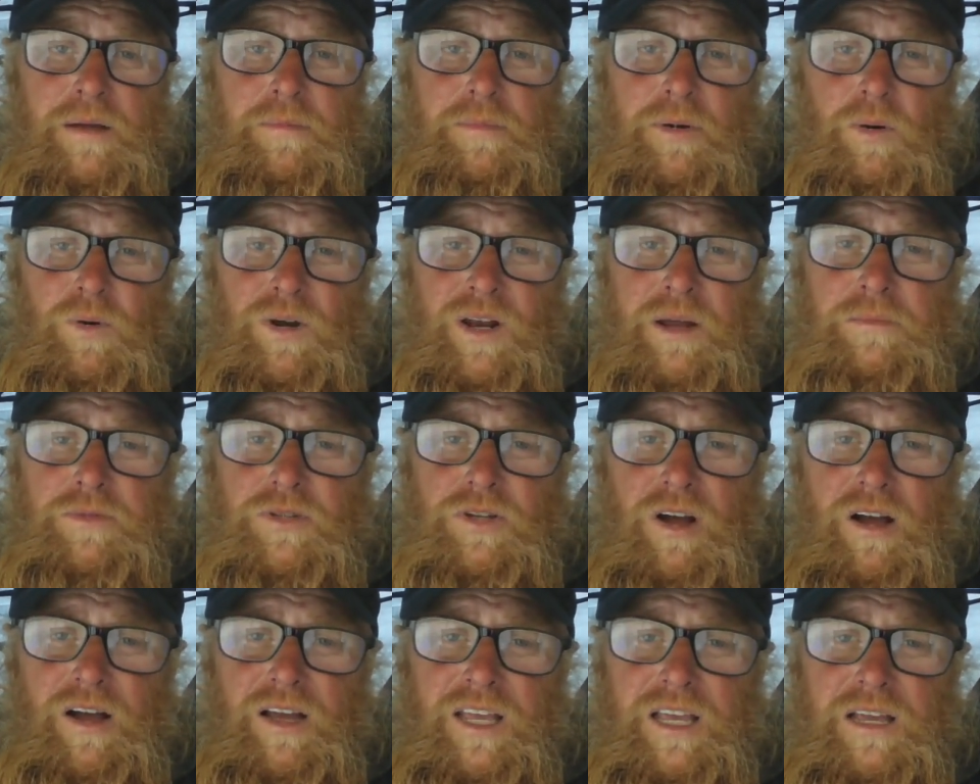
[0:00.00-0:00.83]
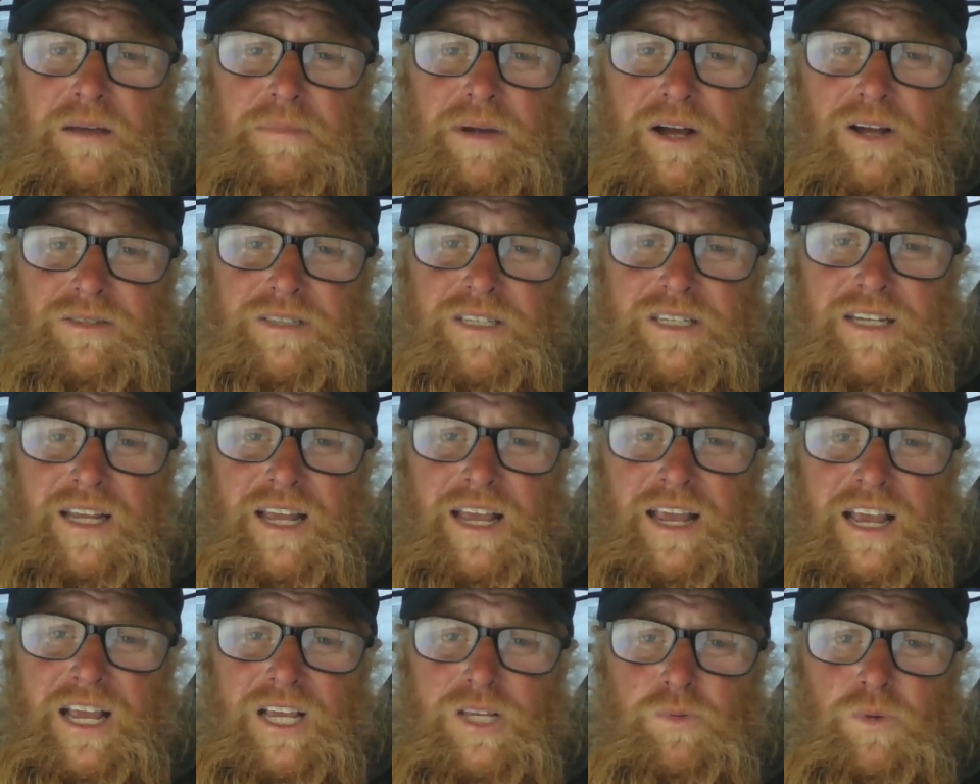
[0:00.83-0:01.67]
But what I'm talking about
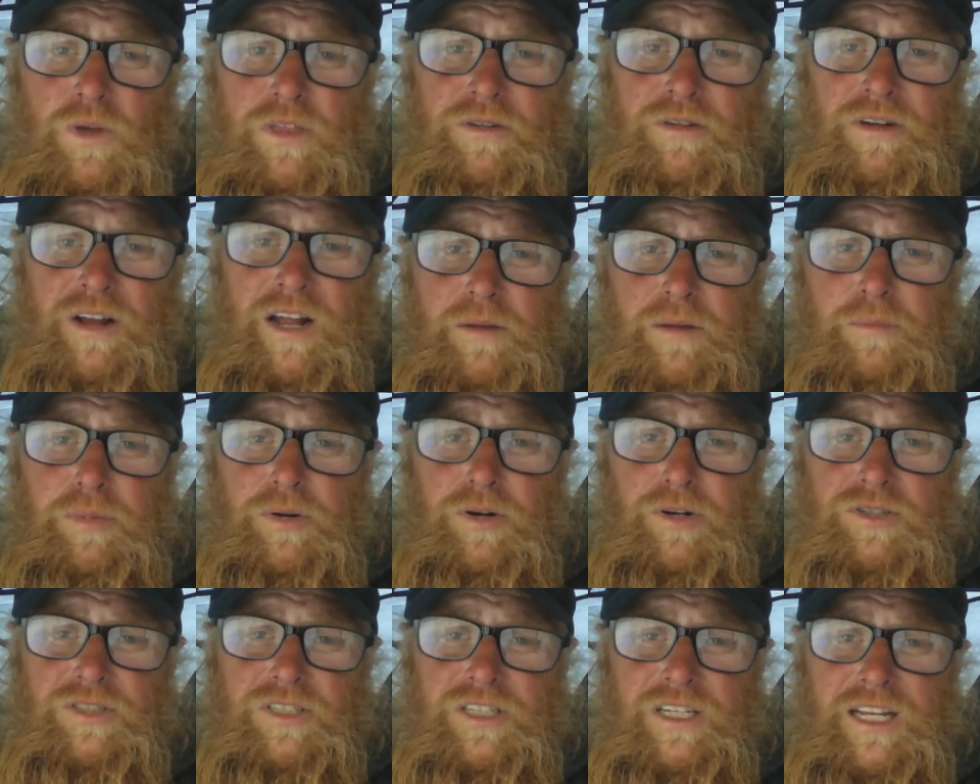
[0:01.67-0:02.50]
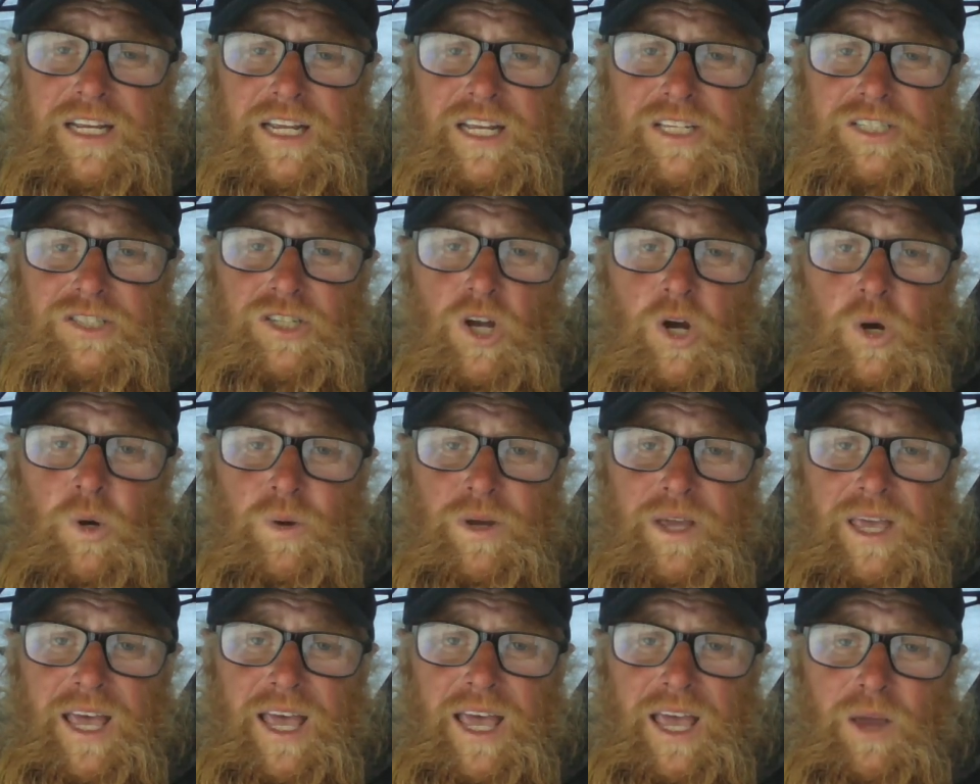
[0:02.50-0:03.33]
today is whether or person is
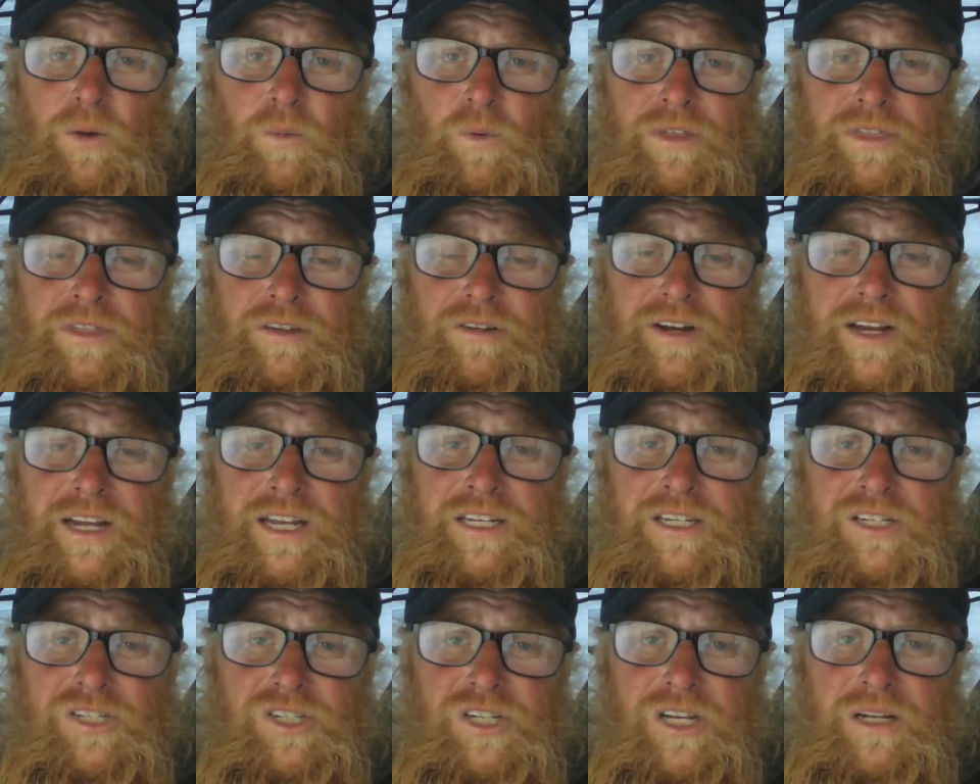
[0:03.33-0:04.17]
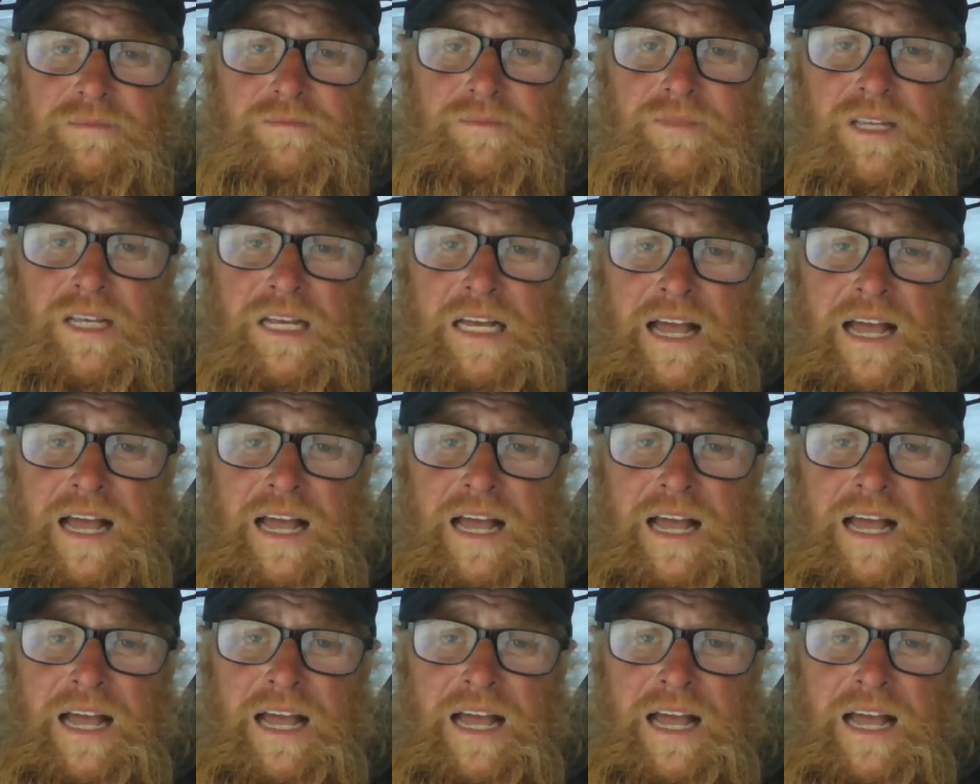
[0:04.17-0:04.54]
okay when they're indigent.